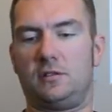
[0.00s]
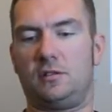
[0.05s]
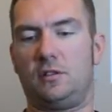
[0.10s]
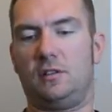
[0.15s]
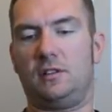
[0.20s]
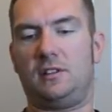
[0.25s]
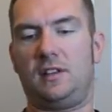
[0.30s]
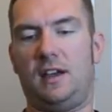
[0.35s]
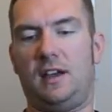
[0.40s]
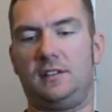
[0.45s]

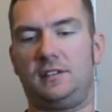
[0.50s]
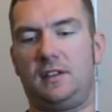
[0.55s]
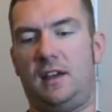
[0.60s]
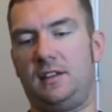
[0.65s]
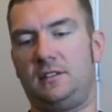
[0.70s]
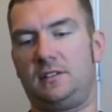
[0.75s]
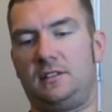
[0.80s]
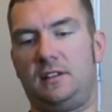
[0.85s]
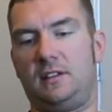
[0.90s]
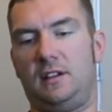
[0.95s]
So it takes
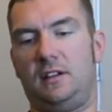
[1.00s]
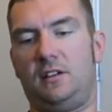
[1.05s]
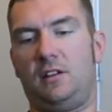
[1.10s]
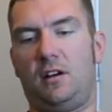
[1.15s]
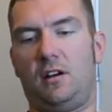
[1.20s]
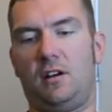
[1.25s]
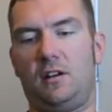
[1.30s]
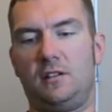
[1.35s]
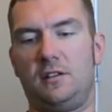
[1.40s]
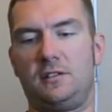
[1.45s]
SD
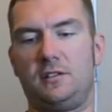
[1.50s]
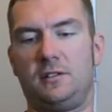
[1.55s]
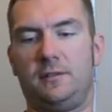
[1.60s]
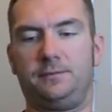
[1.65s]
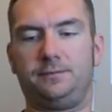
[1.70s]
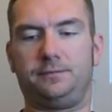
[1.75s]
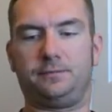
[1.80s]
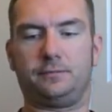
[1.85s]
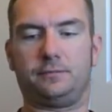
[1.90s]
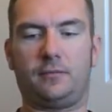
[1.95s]
cards
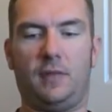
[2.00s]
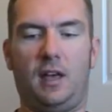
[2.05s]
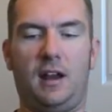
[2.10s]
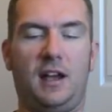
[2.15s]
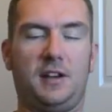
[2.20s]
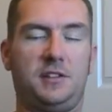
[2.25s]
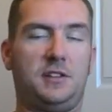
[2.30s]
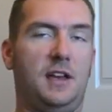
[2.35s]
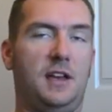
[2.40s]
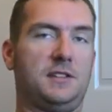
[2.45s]
and
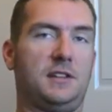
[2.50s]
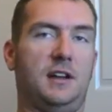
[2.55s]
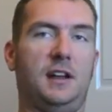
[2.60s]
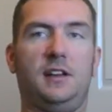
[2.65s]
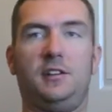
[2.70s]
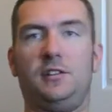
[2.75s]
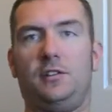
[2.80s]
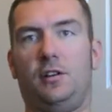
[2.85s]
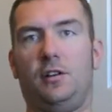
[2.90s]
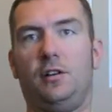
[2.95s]
actually has an
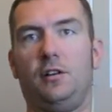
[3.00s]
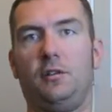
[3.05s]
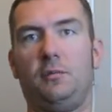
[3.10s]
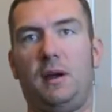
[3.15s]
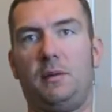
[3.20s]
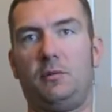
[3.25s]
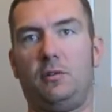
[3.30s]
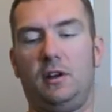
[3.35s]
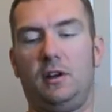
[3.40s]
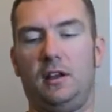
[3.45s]
internal
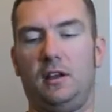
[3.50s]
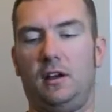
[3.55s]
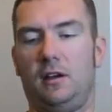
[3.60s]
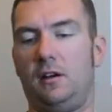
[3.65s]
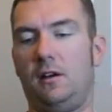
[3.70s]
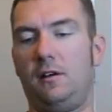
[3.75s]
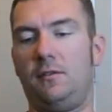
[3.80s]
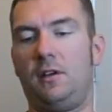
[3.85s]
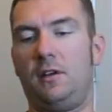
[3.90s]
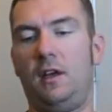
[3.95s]
memory
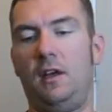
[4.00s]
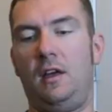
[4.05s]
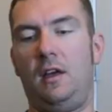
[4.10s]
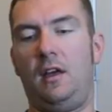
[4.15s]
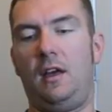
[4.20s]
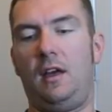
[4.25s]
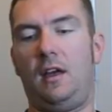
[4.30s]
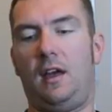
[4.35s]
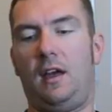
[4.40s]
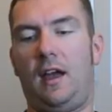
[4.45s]
of
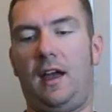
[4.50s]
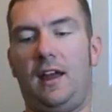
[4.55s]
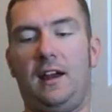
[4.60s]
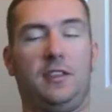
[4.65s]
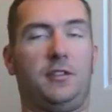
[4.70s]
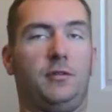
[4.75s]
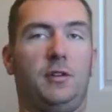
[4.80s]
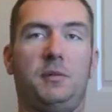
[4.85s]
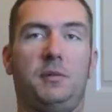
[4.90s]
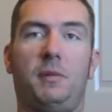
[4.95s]

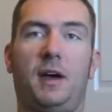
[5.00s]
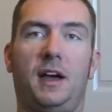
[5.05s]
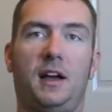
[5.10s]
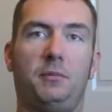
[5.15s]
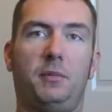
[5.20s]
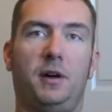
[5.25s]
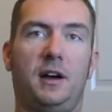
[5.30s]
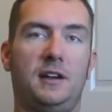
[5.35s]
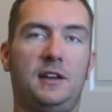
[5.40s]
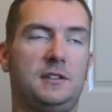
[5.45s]
83
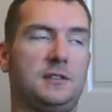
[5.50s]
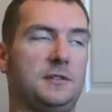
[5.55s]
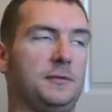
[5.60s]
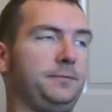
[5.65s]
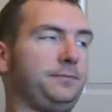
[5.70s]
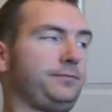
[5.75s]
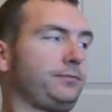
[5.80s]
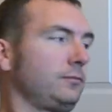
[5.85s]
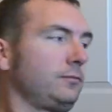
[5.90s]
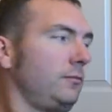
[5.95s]
megabytes.
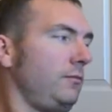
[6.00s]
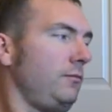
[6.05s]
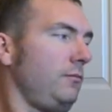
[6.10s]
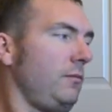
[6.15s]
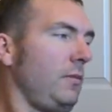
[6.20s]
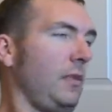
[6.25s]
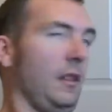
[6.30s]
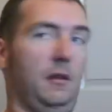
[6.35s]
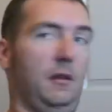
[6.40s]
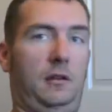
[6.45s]

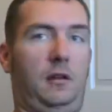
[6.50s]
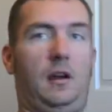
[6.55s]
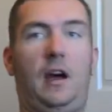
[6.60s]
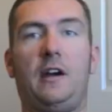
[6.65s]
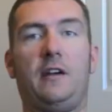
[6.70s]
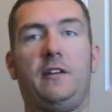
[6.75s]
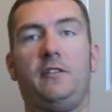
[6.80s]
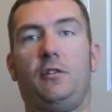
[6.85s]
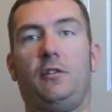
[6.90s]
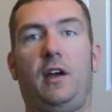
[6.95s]

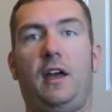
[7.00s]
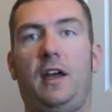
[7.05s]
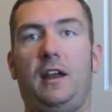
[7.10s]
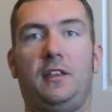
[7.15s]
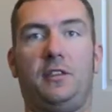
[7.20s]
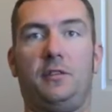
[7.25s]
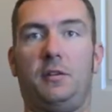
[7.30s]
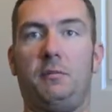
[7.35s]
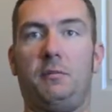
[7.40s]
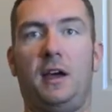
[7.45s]
I don't even know what
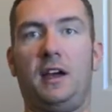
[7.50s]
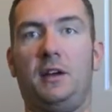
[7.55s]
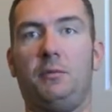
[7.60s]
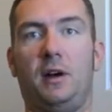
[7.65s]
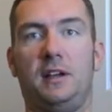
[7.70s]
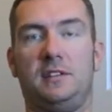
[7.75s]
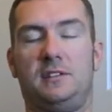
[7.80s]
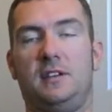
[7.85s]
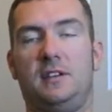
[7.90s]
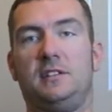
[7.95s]
83
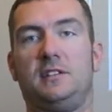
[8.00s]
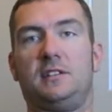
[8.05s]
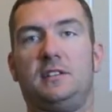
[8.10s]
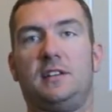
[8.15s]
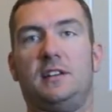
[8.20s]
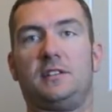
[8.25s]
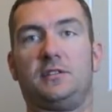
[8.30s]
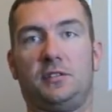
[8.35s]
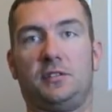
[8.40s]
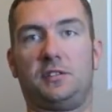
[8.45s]
megabytes is
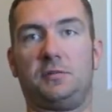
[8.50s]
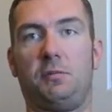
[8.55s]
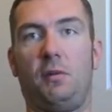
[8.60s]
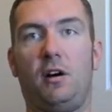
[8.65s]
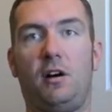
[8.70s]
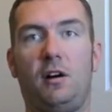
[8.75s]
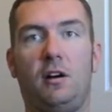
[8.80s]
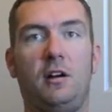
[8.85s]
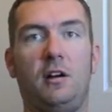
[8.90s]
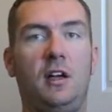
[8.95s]
because that's so
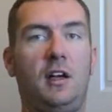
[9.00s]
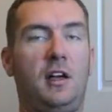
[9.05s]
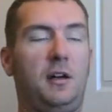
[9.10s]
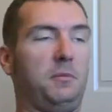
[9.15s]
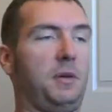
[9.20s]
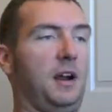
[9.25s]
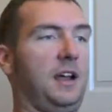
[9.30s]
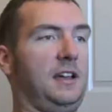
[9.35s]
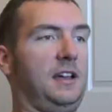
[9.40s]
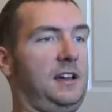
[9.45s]
small,
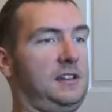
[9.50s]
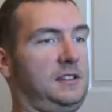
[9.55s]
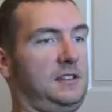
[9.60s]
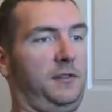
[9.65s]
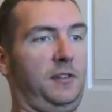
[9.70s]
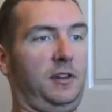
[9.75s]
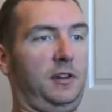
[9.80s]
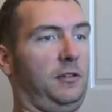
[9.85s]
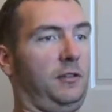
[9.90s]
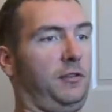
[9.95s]
but I guess
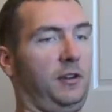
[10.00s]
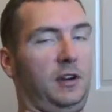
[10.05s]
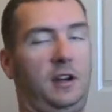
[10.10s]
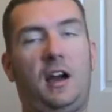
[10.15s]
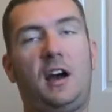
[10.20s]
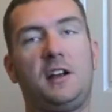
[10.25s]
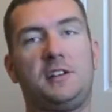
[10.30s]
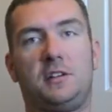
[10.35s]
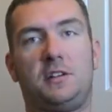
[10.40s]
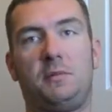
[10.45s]
if you
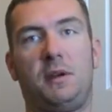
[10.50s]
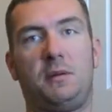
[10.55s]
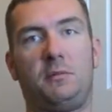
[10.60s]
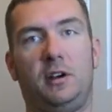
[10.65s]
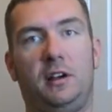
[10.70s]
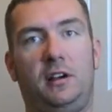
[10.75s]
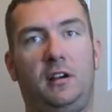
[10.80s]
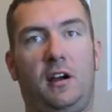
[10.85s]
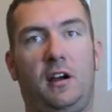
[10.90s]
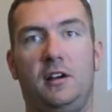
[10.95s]
forgot your
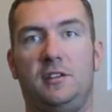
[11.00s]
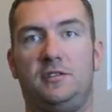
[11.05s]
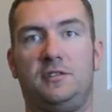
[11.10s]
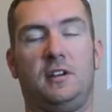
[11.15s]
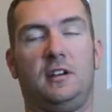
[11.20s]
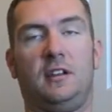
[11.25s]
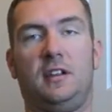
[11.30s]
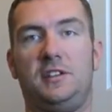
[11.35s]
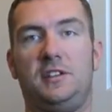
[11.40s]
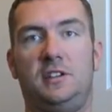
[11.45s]
memory card, it's
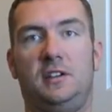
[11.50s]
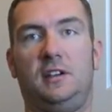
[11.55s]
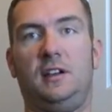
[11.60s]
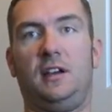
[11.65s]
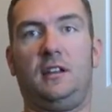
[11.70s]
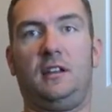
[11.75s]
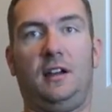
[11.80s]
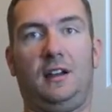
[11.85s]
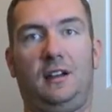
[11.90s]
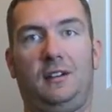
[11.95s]
going to let you
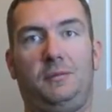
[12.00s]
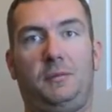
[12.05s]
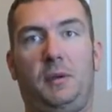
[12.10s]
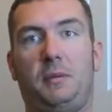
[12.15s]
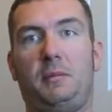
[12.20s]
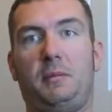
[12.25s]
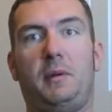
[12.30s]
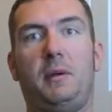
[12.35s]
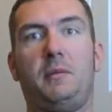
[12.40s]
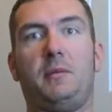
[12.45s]
get like
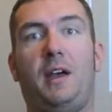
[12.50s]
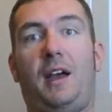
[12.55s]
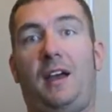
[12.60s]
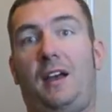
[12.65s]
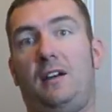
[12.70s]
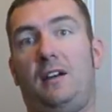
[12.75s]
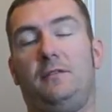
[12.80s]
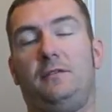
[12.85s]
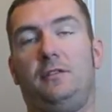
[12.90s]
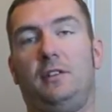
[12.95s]
maybe a
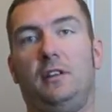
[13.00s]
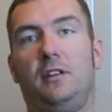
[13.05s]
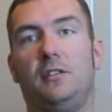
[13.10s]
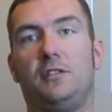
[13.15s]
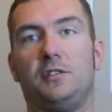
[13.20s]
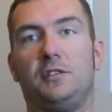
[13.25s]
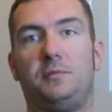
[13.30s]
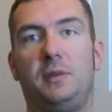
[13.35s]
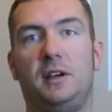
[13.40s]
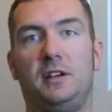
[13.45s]
handful of
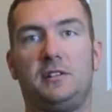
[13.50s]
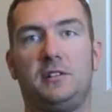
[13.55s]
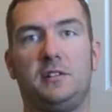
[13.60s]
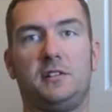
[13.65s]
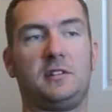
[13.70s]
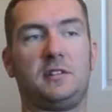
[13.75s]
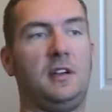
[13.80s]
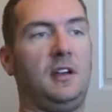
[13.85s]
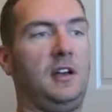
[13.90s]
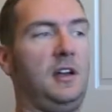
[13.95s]
those pictures.